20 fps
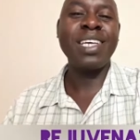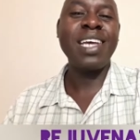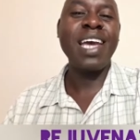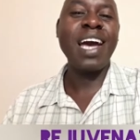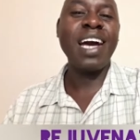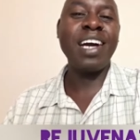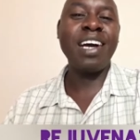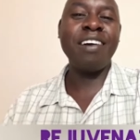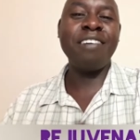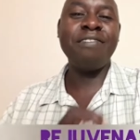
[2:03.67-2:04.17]

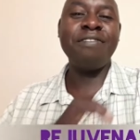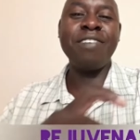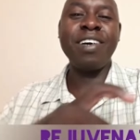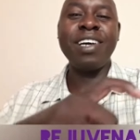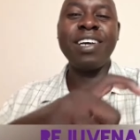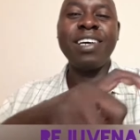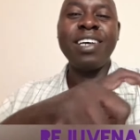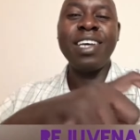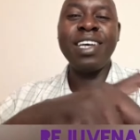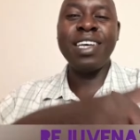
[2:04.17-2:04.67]
have
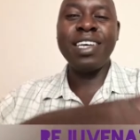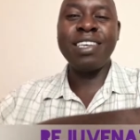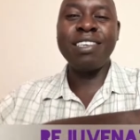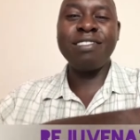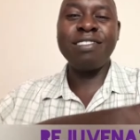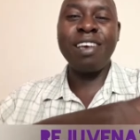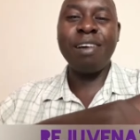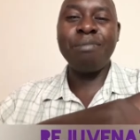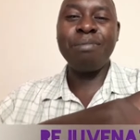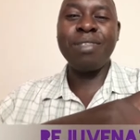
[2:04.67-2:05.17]

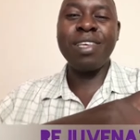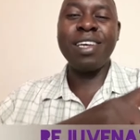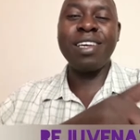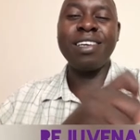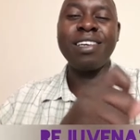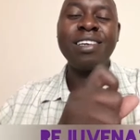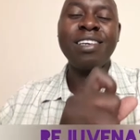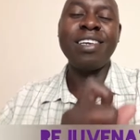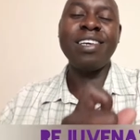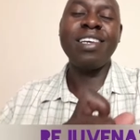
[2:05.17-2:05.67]

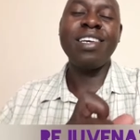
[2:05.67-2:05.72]
something